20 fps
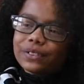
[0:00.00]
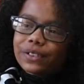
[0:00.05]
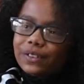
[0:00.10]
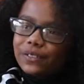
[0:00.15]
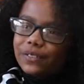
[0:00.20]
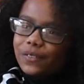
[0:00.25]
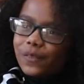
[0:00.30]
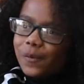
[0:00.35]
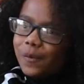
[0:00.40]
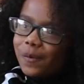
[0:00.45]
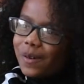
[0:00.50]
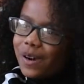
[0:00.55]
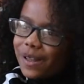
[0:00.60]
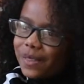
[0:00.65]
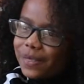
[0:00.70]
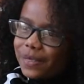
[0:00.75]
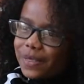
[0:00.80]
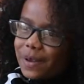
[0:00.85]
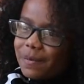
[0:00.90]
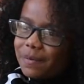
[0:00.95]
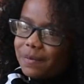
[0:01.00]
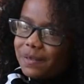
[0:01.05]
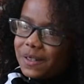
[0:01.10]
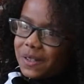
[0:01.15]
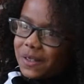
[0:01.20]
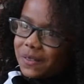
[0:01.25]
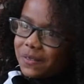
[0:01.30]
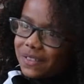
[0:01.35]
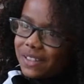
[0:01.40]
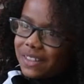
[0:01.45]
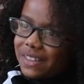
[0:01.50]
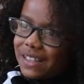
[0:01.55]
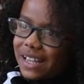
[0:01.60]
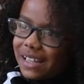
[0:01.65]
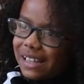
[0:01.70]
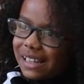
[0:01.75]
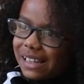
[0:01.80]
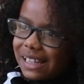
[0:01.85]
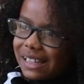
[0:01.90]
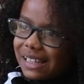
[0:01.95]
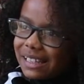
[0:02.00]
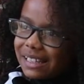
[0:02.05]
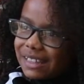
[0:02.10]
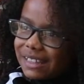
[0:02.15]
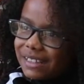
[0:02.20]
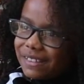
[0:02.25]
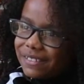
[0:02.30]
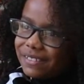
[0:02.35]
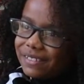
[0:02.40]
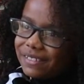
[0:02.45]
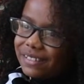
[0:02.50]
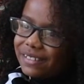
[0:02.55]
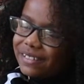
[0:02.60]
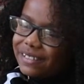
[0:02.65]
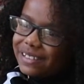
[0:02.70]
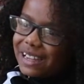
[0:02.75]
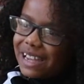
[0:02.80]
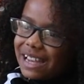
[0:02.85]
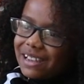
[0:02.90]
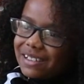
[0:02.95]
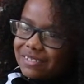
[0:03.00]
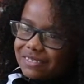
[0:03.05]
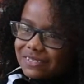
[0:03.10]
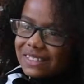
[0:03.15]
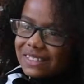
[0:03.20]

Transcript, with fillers: don't want them knowing that you do have